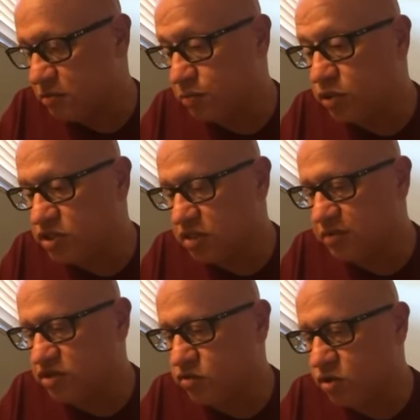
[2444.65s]
pushing
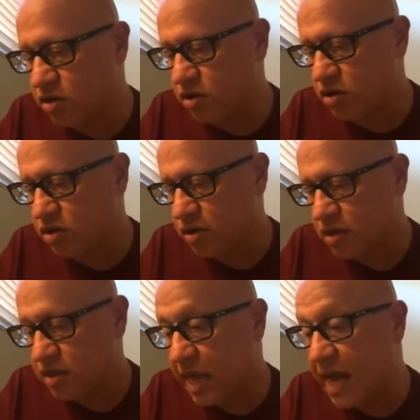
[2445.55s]
me toward her,
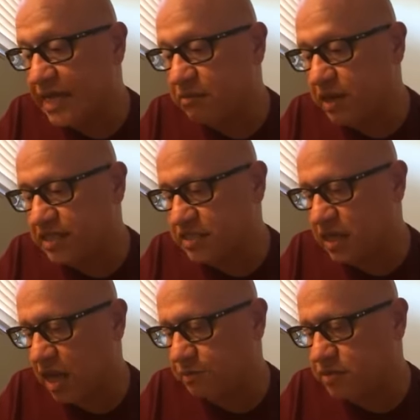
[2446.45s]
guiding my
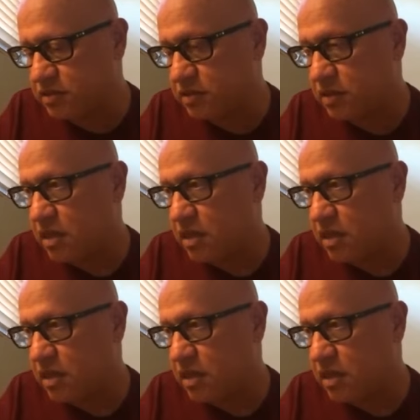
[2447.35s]
steps.